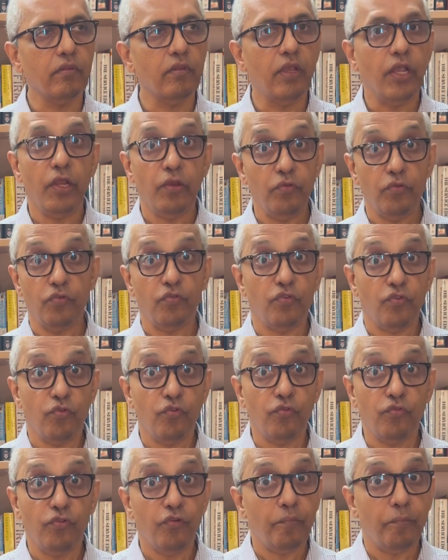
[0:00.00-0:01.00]
It was true
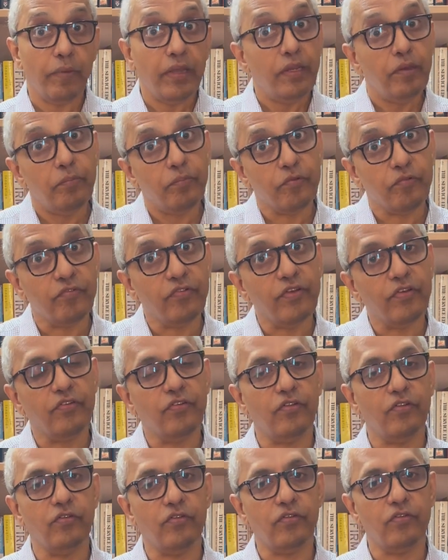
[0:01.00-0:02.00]
for many
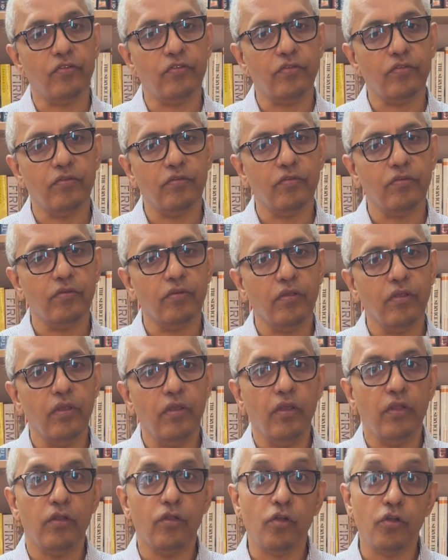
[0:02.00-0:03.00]
professions,
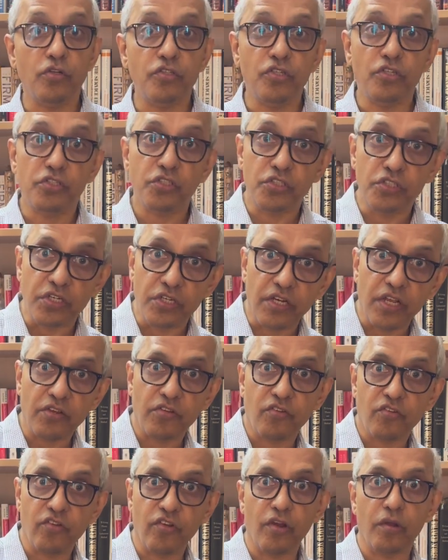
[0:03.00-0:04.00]
not just
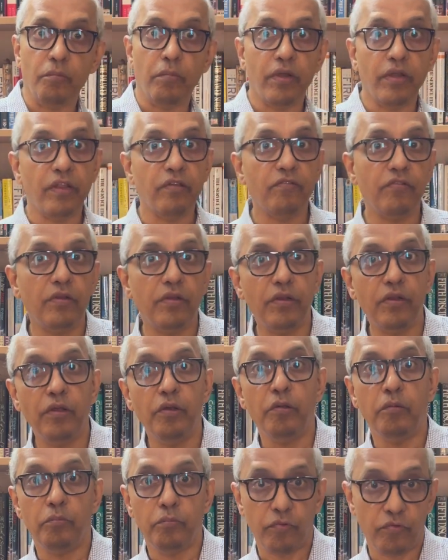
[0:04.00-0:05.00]
industrial, but even
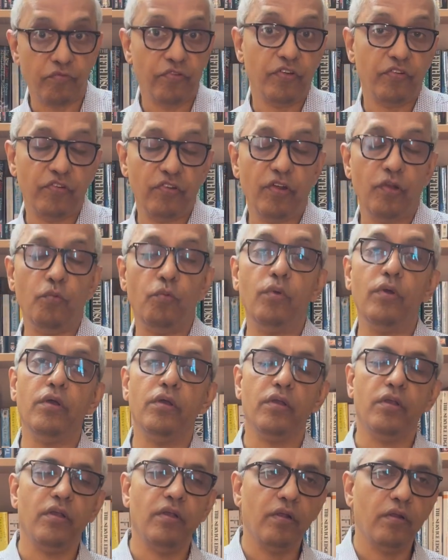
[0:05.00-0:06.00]
professional
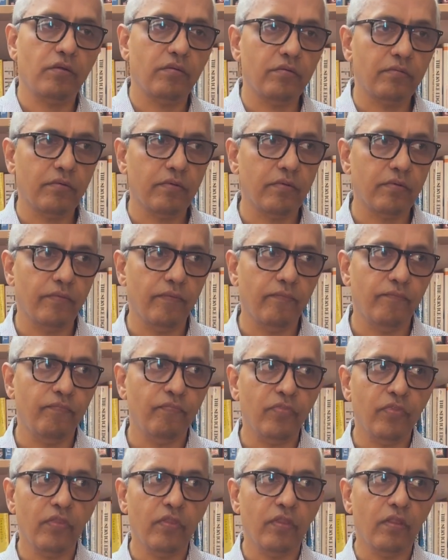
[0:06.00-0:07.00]
work.
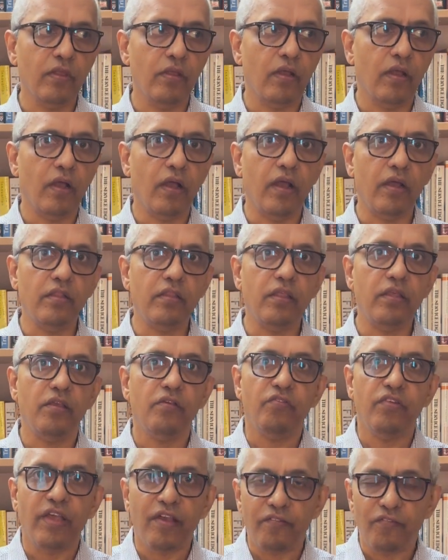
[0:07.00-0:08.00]
I think
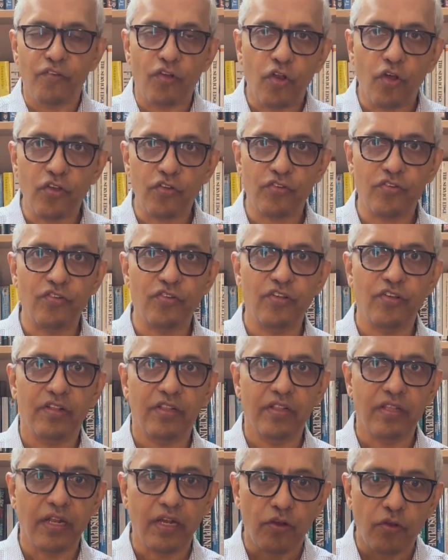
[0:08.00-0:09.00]
we have lost
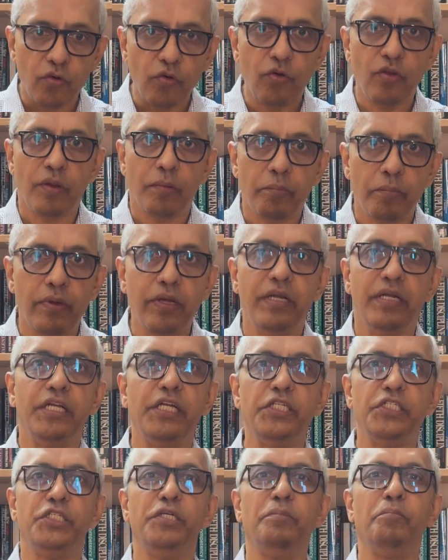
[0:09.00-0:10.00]
that whole
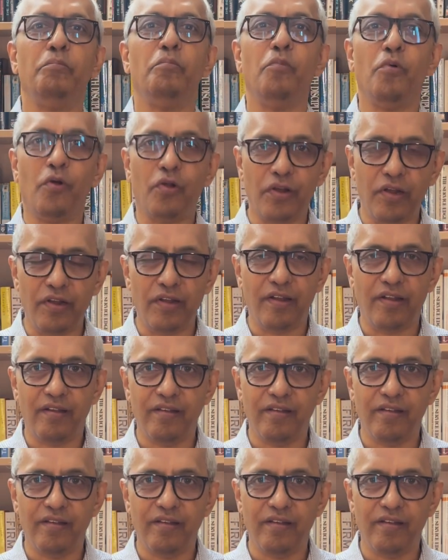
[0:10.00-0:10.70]
apprenticeship model.